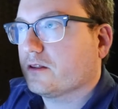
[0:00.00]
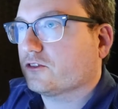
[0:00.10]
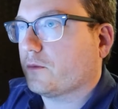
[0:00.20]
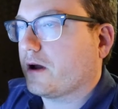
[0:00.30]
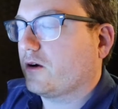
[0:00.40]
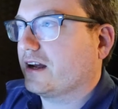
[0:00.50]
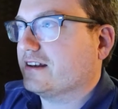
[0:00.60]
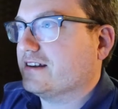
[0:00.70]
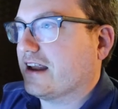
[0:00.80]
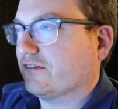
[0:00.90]
somehow I
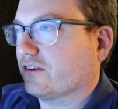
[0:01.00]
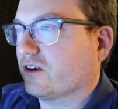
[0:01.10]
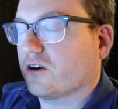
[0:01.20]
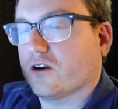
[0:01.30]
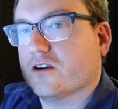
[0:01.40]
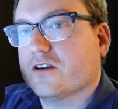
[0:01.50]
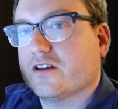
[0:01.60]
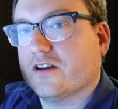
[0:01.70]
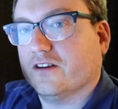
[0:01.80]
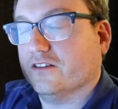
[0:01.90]
had never
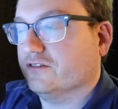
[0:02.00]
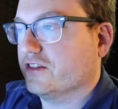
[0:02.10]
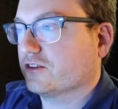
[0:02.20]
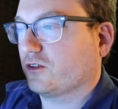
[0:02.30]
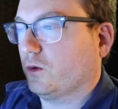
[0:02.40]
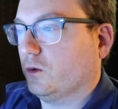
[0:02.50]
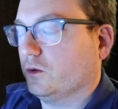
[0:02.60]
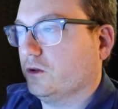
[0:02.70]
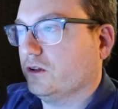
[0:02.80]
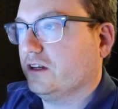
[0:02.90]
heard of this
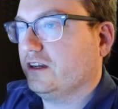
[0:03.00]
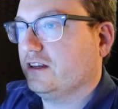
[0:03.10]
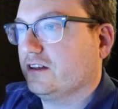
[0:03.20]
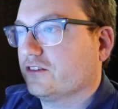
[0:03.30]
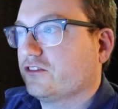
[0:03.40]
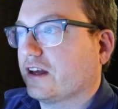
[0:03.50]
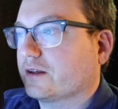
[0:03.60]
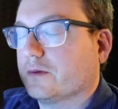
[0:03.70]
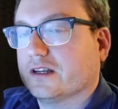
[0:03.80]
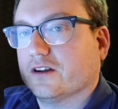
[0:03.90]
whole
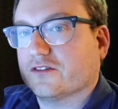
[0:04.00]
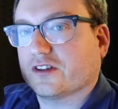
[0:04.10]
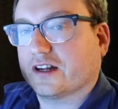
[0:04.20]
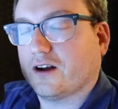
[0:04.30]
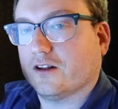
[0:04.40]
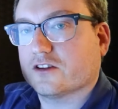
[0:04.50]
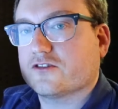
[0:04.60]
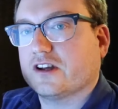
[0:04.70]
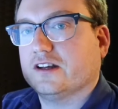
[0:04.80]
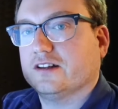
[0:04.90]
segment of
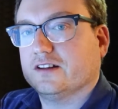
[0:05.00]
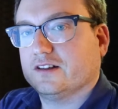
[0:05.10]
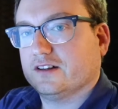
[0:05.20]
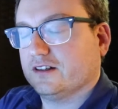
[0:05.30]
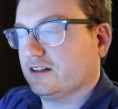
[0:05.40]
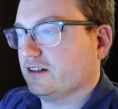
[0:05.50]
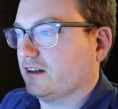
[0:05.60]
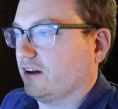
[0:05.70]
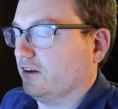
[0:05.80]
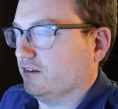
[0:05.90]
psychology
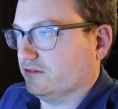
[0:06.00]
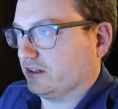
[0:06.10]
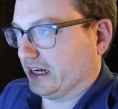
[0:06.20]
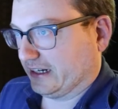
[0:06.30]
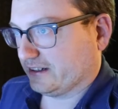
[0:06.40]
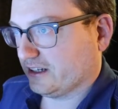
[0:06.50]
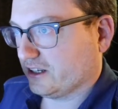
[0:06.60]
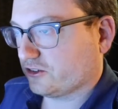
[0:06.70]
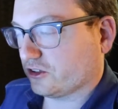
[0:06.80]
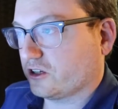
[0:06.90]
of like
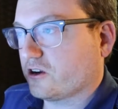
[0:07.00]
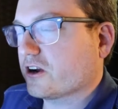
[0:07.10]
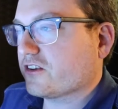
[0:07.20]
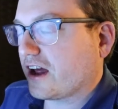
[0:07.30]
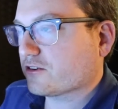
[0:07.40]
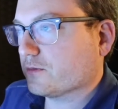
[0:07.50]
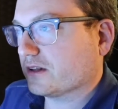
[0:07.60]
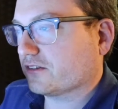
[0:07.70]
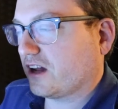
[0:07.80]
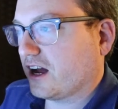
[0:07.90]
secure
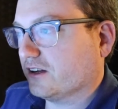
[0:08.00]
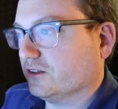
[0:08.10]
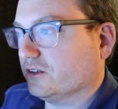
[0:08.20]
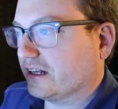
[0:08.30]
attachment style,